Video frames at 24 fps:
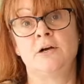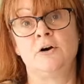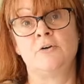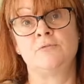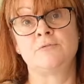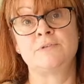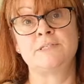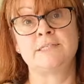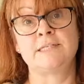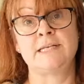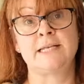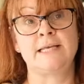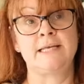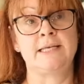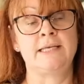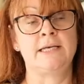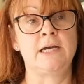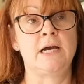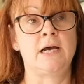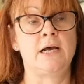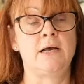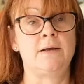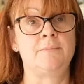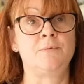
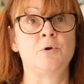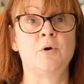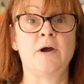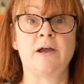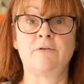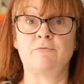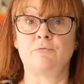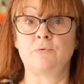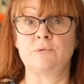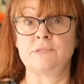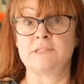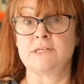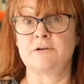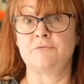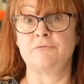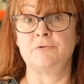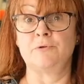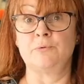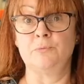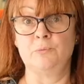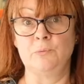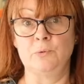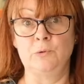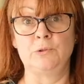Obviously, not everyone's
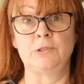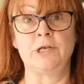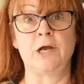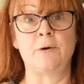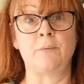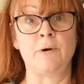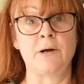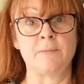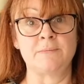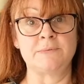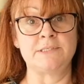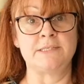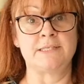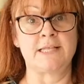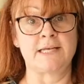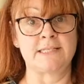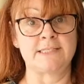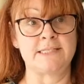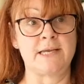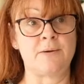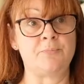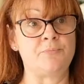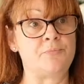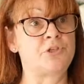oven will go up to that
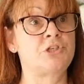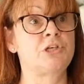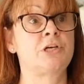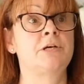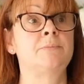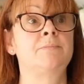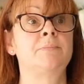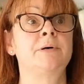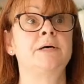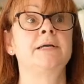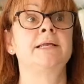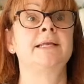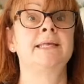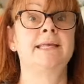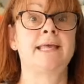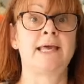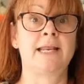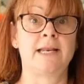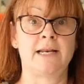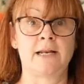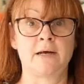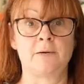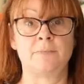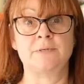temperature, but
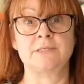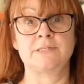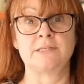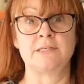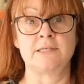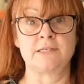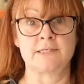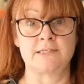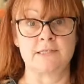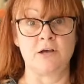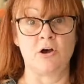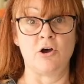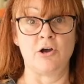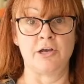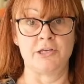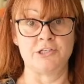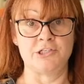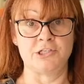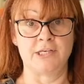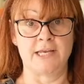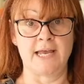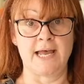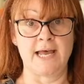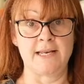get it up as high
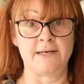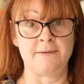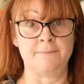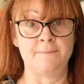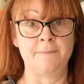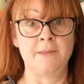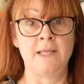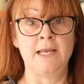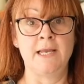as you can.